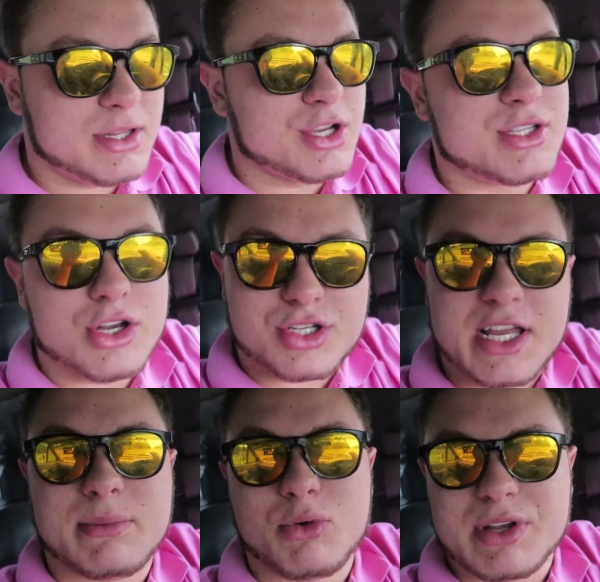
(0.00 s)
there's
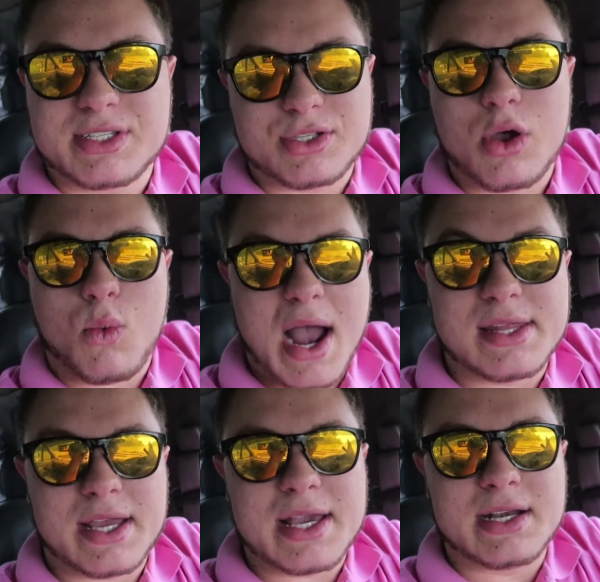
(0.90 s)
understandable reasons on why
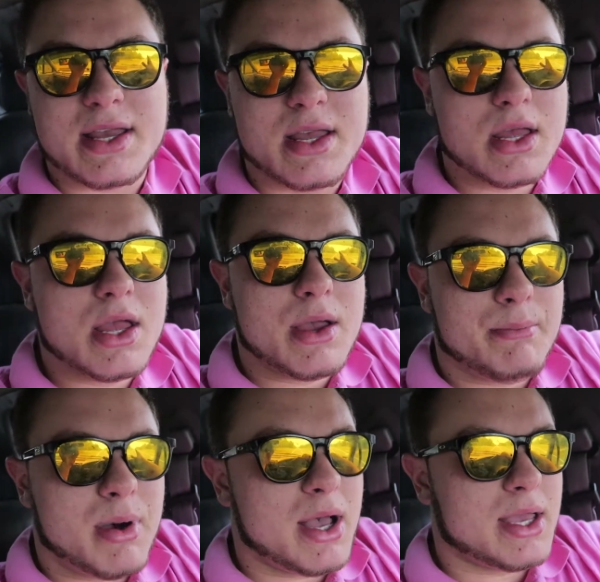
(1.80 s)
they hated it,
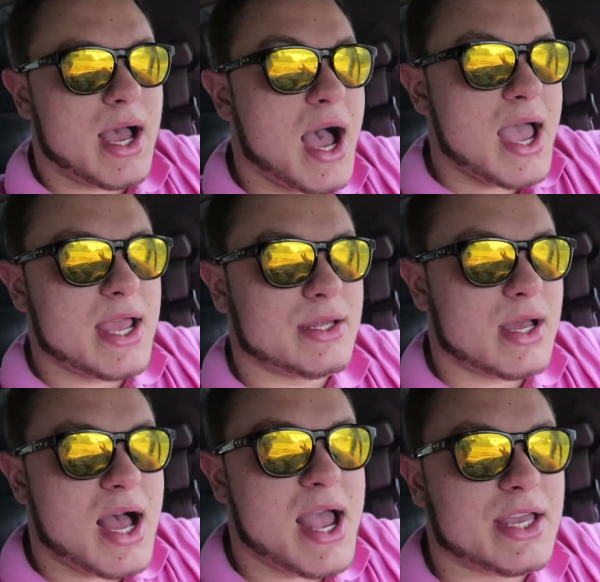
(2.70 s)
but
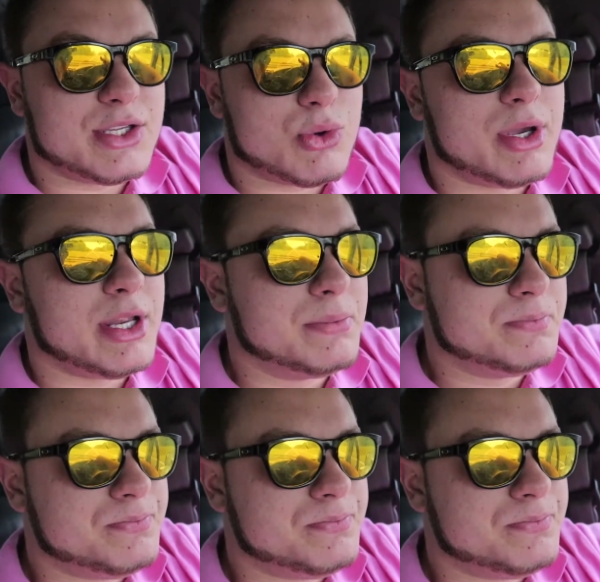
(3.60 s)
I enjoyed it.